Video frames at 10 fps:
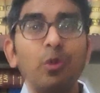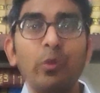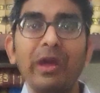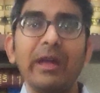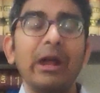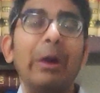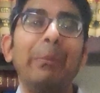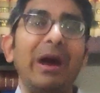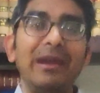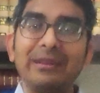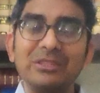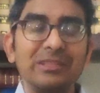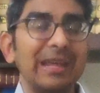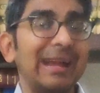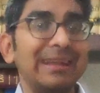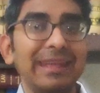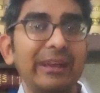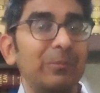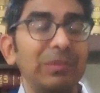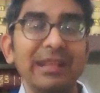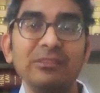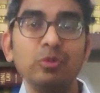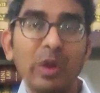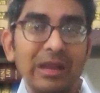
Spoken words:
where a partition had taken place